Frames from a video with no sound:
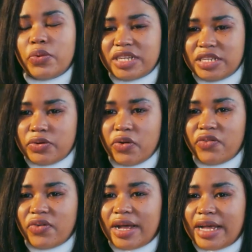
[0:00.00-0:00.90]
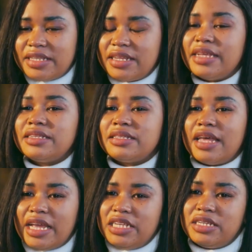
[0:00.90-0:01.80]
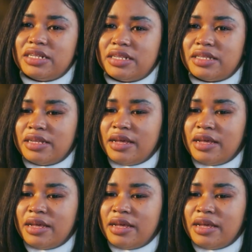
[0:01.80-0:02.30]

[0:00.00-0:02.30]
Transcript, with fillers: watching over us as angels.